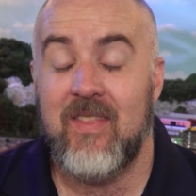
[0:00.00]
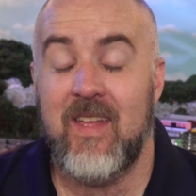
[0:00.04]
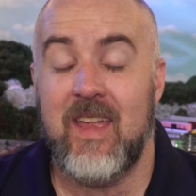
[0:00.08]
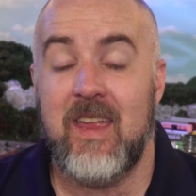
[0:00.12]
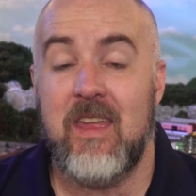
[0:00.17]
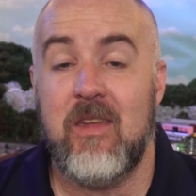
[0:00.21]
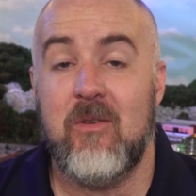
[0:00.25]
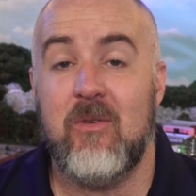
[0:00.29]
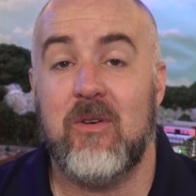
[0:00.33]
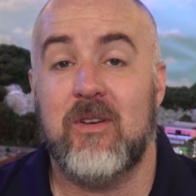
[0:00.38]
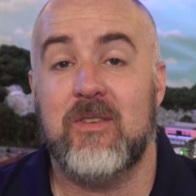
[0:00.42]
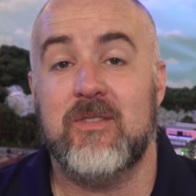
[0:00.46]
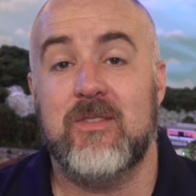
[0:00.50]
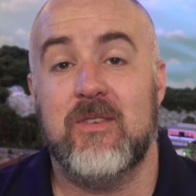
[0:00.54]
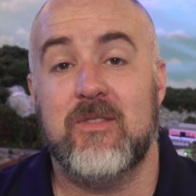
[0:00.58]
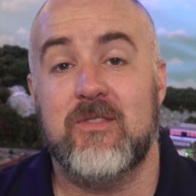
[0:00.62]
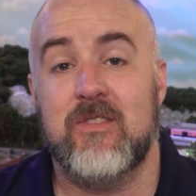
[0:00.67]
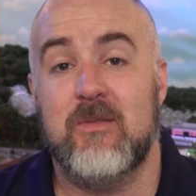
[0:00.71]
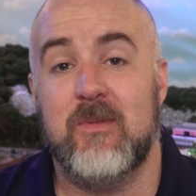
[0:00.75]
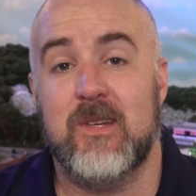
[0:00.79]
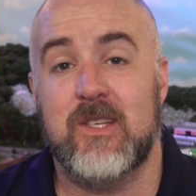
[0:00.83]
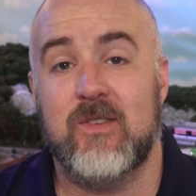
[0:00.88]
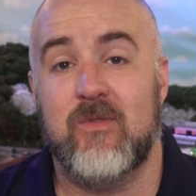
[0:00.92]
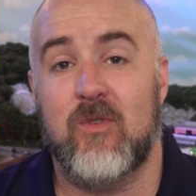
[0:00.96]
Thank you all so,
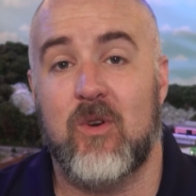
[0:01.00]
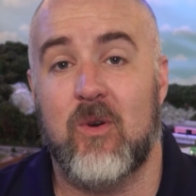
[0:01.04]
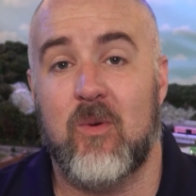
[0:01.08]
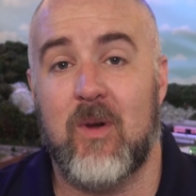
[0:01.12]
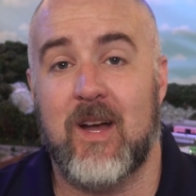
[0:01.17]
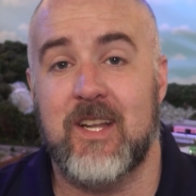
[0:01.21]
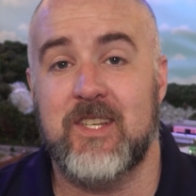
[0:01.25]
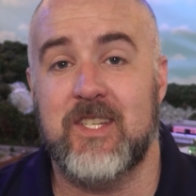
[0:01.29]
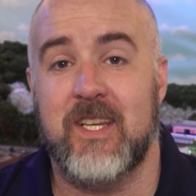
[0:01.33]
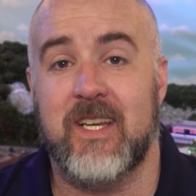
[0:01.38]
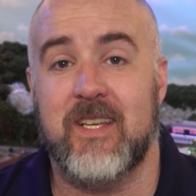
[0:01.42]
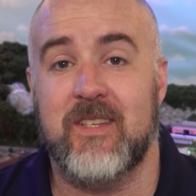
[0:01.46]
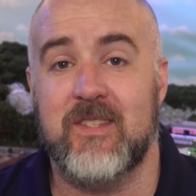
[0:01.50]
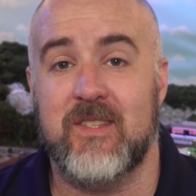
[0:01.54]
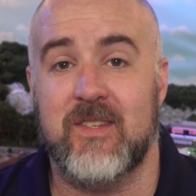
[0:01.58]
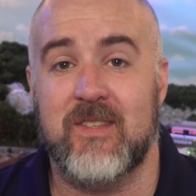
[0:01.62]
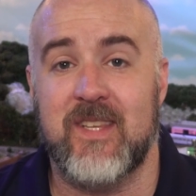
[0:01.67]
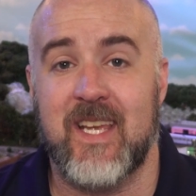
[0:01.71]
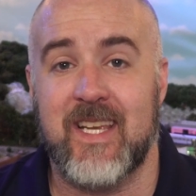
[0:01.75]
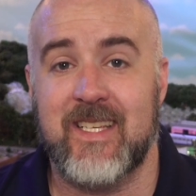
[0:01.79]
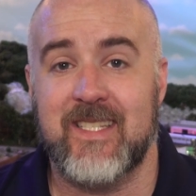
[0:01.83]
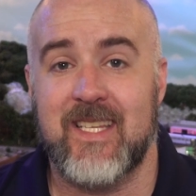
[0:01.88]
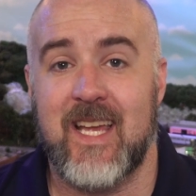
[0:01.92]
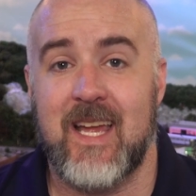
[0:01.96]
so much for watching. Until
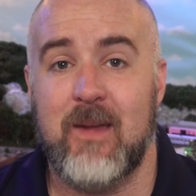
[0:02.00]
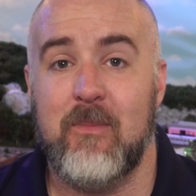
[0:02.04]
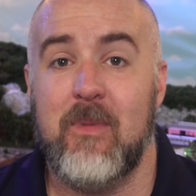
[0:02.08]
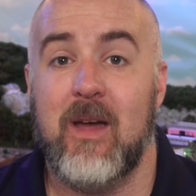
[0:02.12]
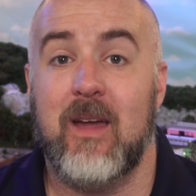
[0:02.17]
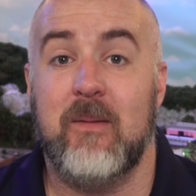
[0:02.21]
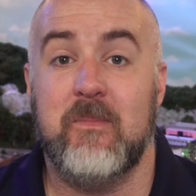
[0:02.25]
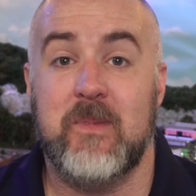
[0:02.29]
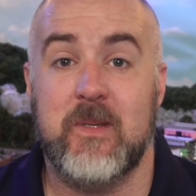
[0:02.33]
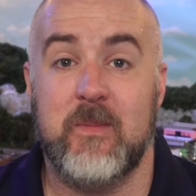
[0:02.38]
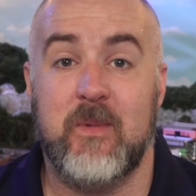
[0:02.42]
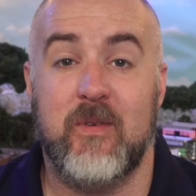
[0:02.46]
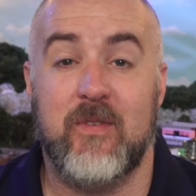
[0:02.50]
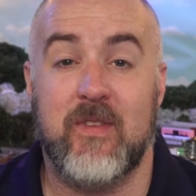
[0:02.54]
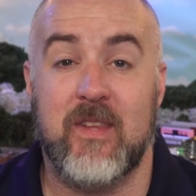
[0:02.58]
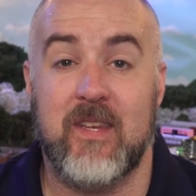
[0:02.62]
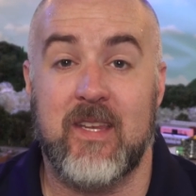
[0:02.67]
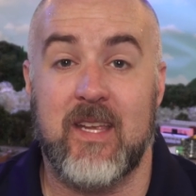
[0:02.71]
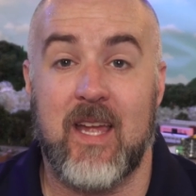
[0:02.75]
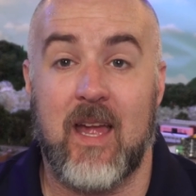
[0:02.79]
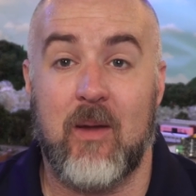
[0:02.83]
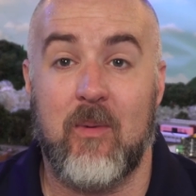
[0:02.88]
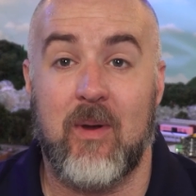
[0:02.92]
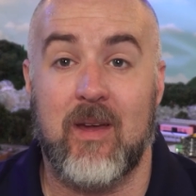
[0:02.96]
next time, I'm Jimmy from the
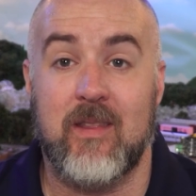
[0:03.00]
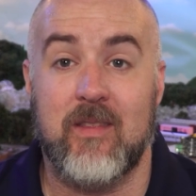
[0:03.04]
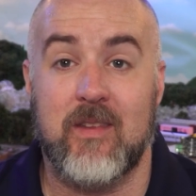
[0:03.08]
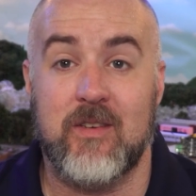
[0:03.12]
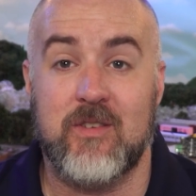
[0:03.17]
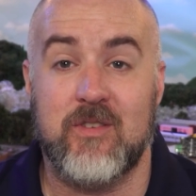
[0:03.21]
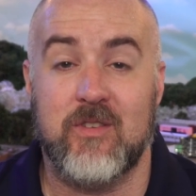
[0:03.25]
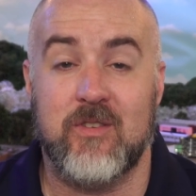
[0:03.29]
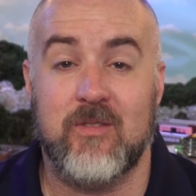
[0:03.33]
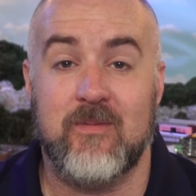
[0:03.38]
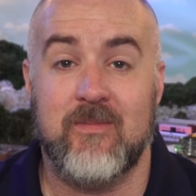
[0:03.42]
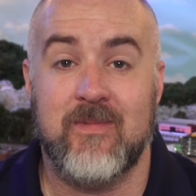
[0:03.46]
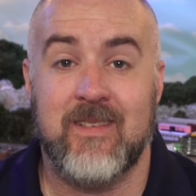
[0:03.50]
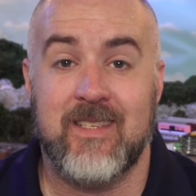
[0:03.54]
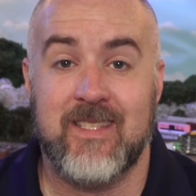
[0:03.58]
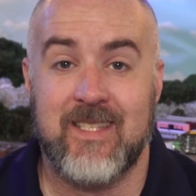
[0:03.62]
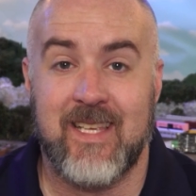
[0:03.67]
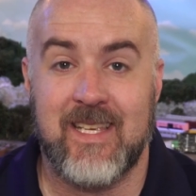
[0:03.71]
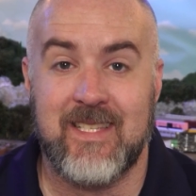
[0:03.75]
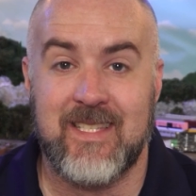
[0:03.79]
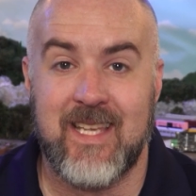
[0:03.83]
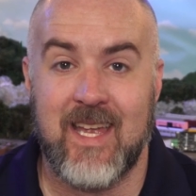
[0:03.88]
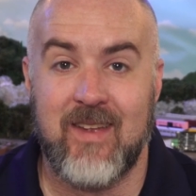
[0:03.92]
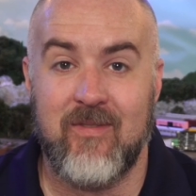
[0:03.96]
DIY and Digital.
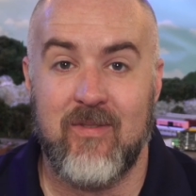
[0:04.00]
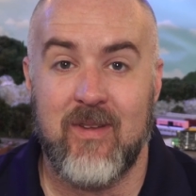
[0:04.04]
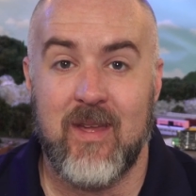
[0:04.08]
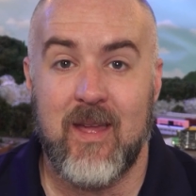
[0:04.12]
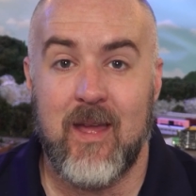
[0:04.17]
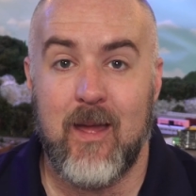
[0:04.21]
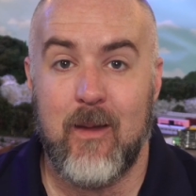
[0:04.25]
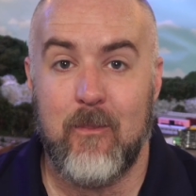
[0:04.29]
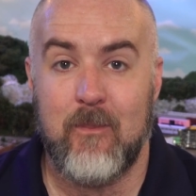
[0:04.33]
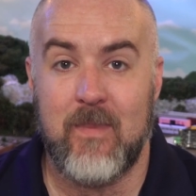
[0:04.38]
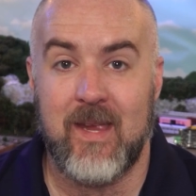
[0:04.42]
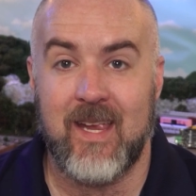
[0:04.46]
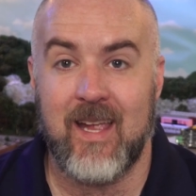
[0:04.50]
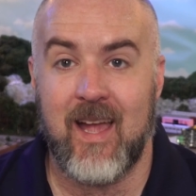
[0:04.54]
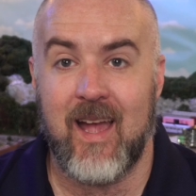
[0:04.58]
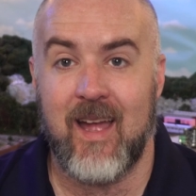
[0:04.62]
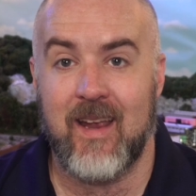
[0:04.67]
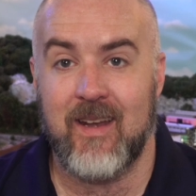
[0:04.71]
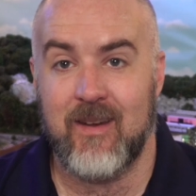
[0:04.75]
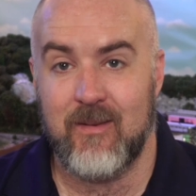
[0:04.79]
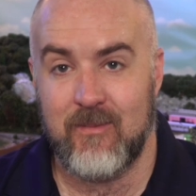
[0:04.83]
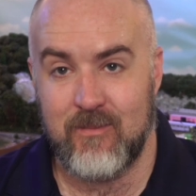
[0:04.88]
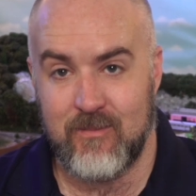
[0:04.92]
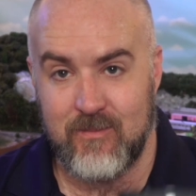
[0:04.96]
Stay safe, be
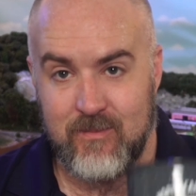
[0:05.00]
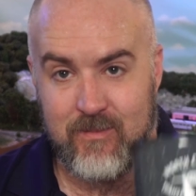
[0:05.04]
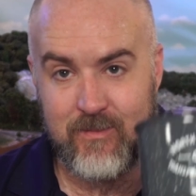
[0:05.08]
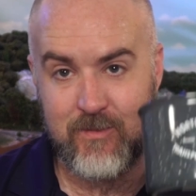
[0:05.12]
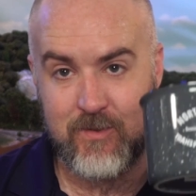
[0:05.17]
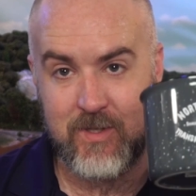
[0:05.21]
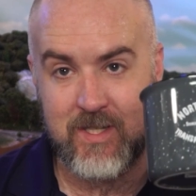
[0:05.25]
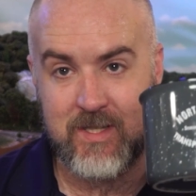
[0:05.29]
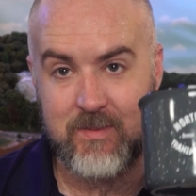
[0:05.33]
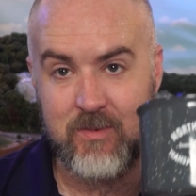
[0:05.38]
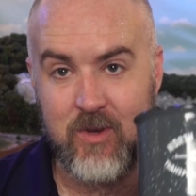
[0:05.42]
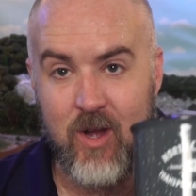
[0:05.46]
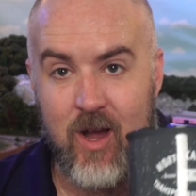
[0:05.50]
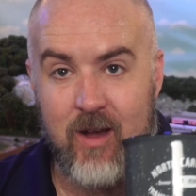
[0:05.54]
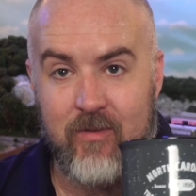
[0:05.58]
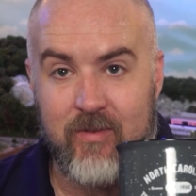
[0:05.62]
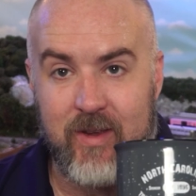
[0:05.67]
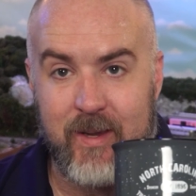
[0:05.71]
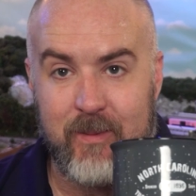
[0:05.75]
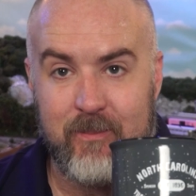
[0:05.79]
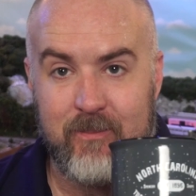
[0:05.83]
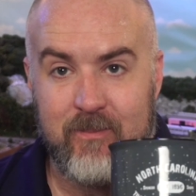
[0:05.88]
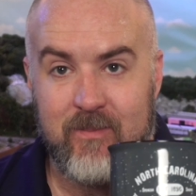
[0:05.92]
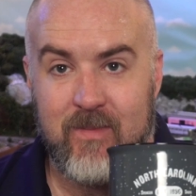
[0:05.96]
kind, drink some
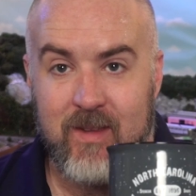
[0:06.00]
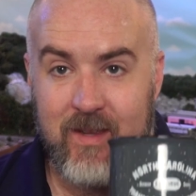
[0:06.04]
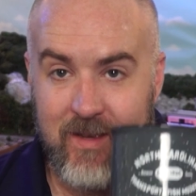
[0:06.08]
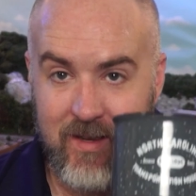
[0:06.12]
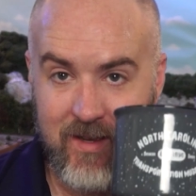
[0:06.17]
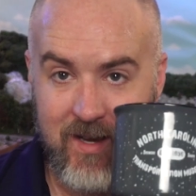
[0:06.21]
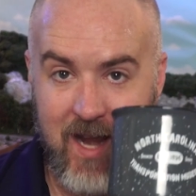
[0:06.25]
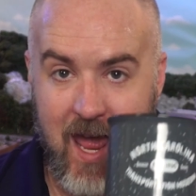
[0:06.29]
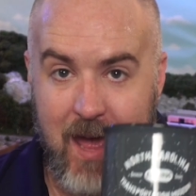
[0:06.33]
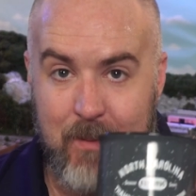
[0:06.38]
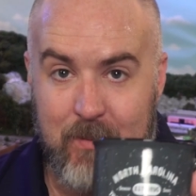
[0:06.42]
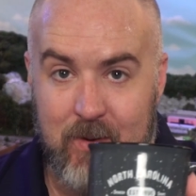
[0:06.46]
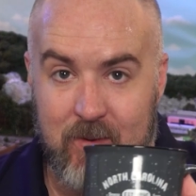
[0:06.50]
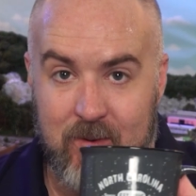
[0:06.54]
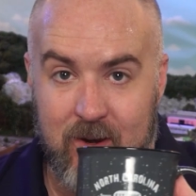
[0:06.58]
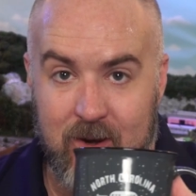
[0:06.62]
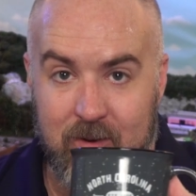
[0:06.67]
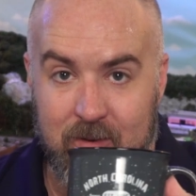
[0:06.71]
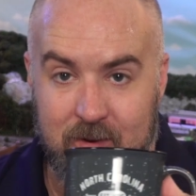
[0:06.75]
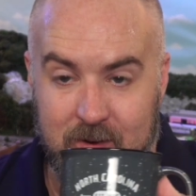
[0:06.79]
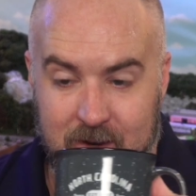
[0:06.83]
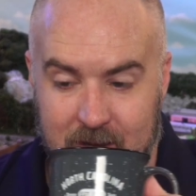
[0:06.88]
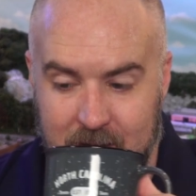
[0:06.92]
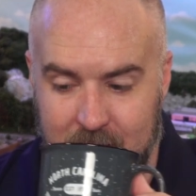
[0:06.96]
coffee, and happy
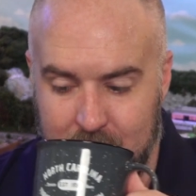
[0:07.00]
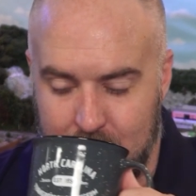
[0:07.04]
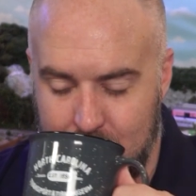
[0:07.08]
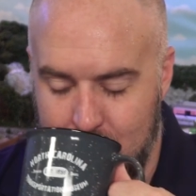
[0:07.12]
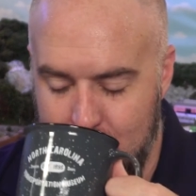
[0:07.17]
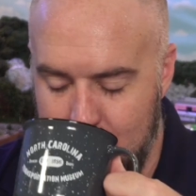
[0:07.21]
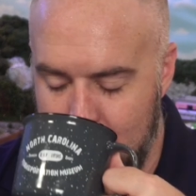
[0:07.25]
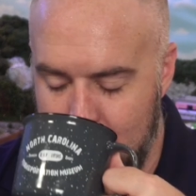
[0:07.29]
railroading.